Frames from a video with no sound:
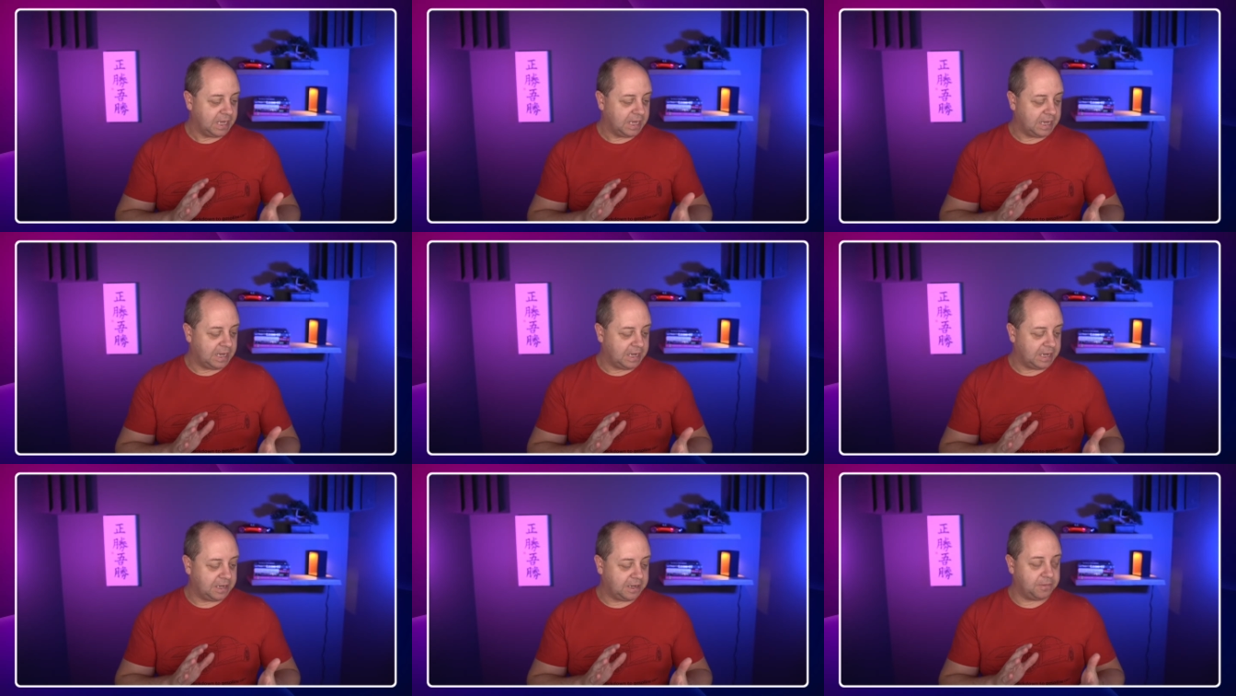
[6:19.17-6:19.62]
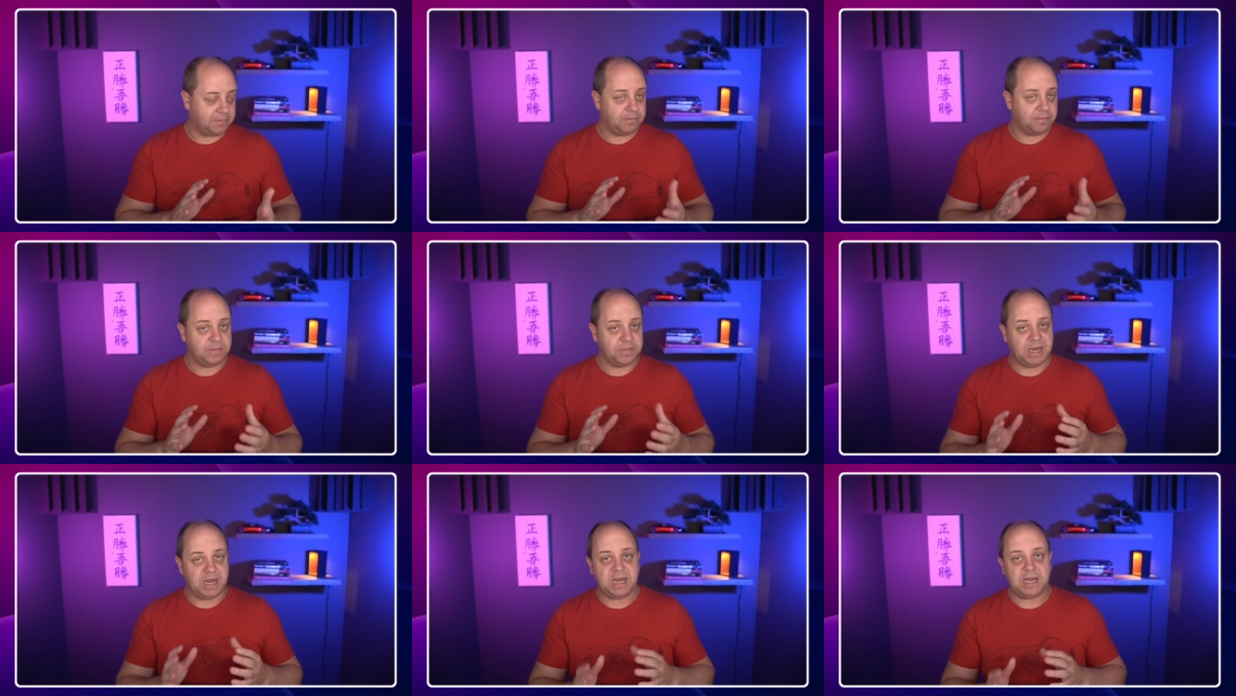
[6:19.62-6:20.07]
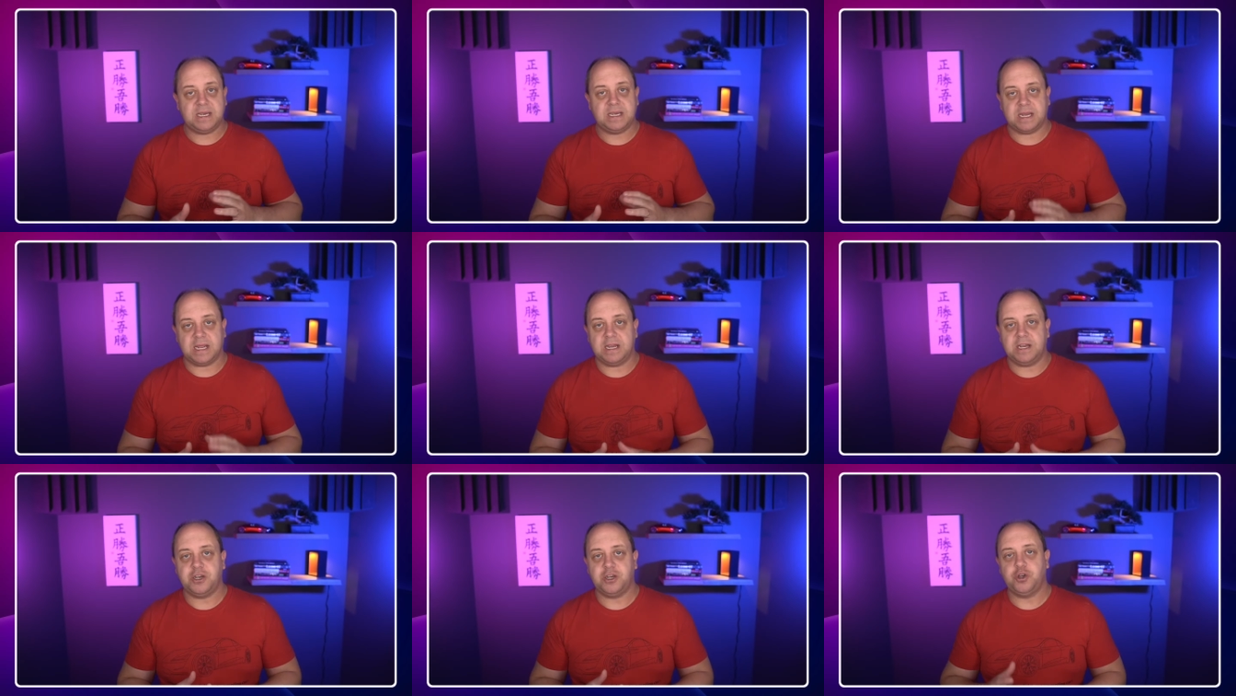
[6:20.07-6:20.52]
Um, they
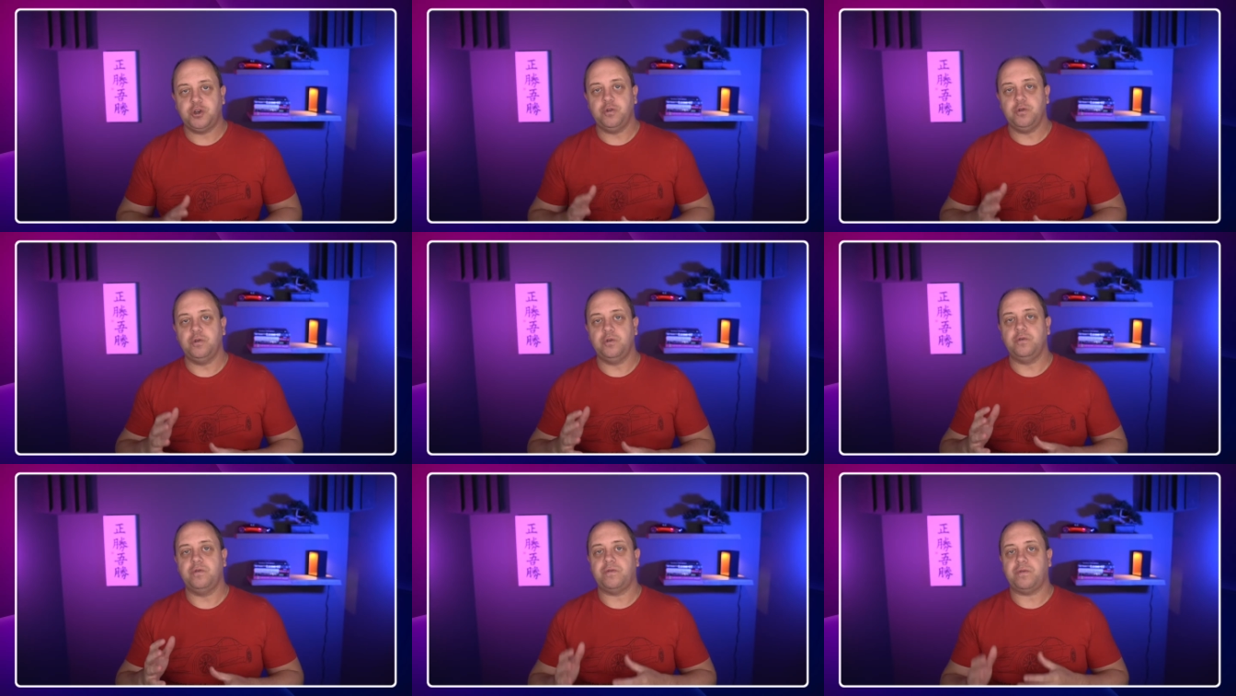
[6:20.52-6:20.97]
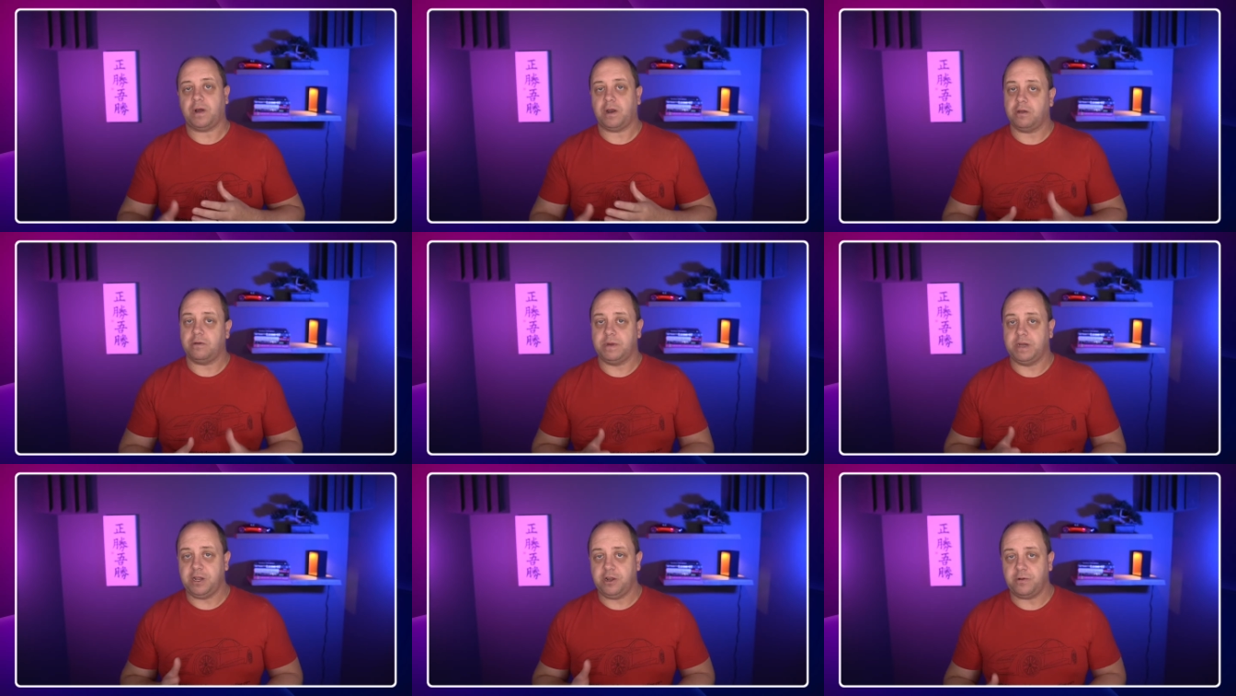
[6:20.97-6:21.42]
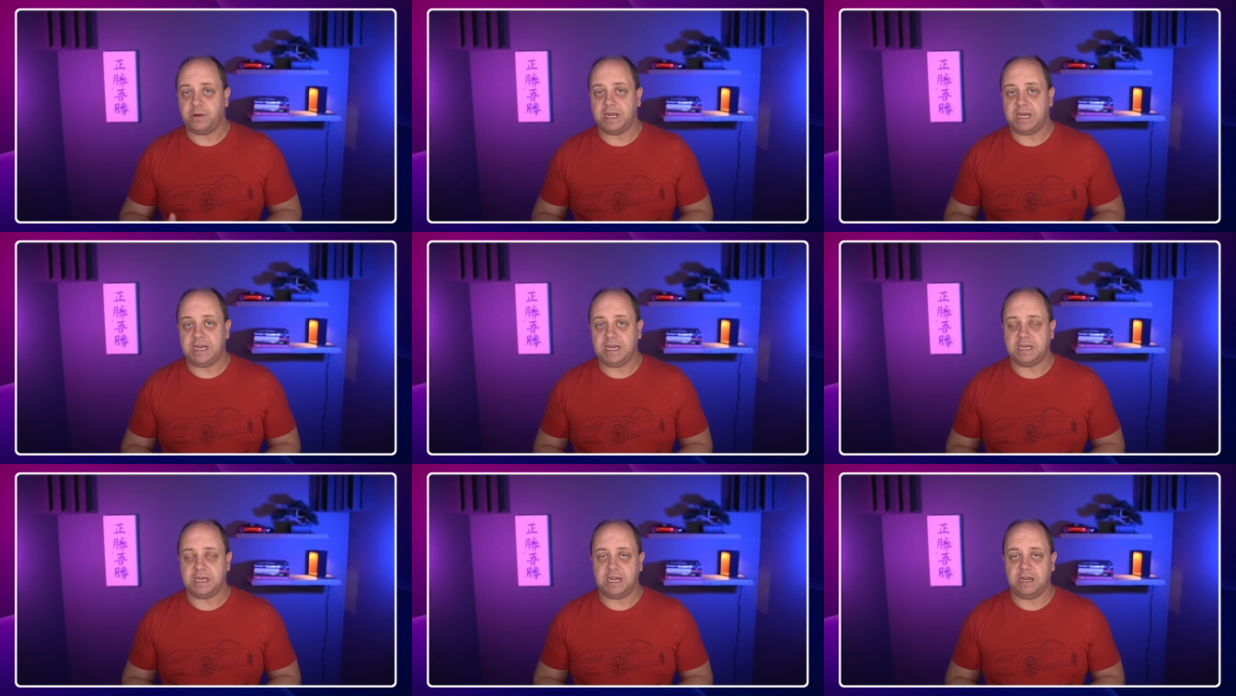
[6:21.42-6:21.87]
tend to follow the
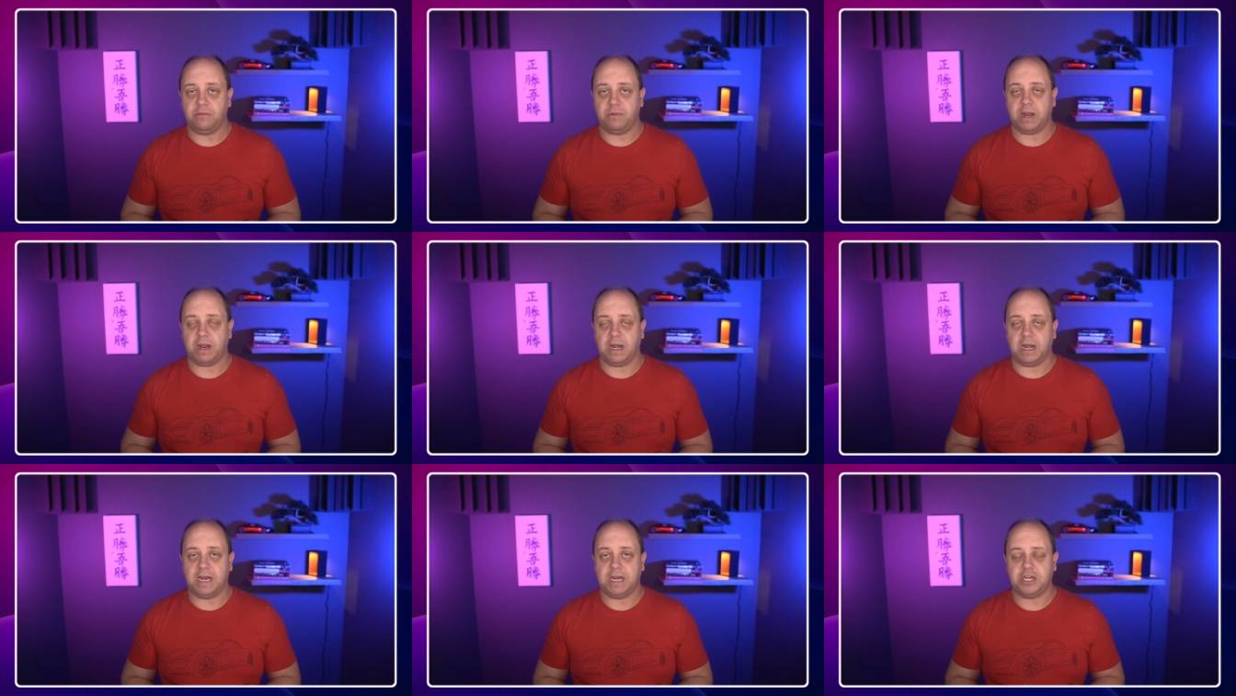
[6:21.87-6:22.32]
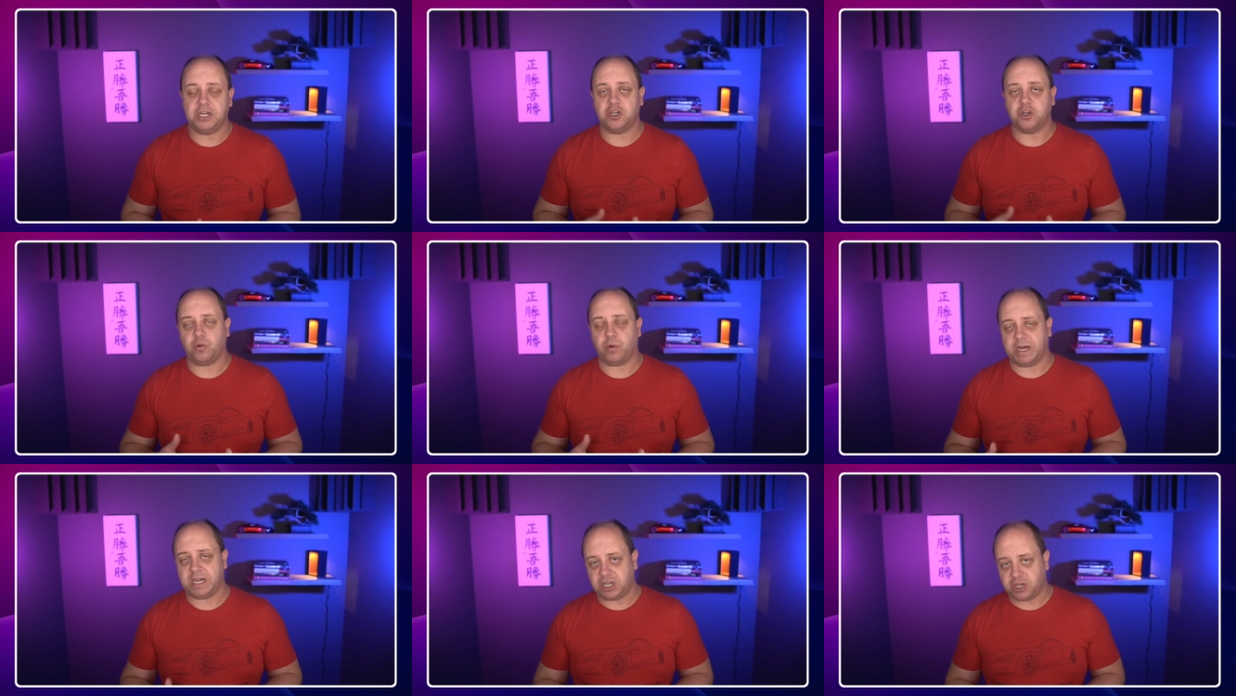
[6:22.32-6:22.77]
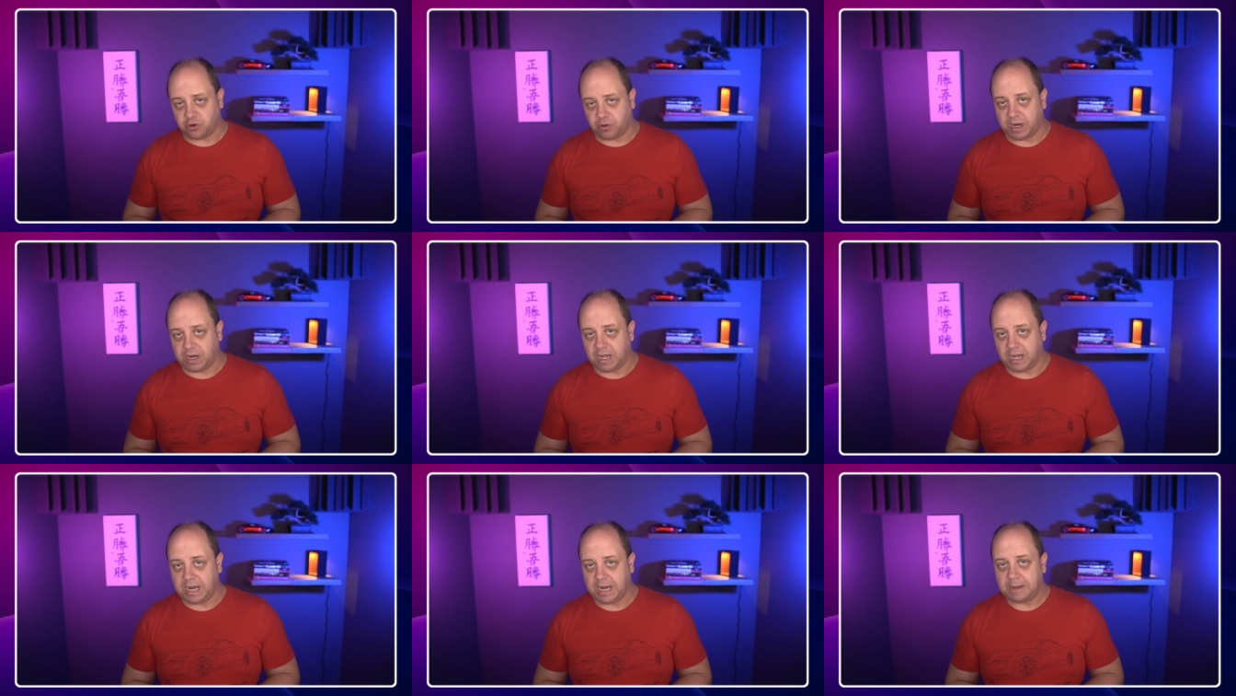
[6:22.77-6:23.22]
UNECE regulations quite
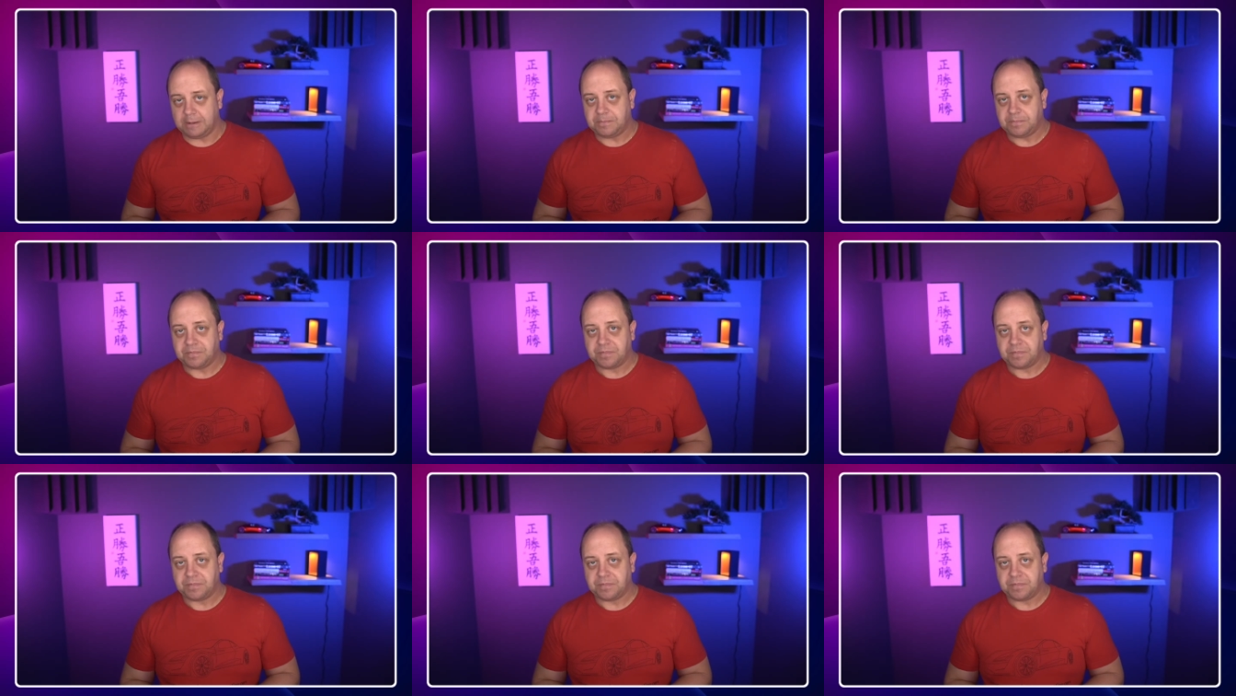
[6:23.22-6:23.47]
strictly,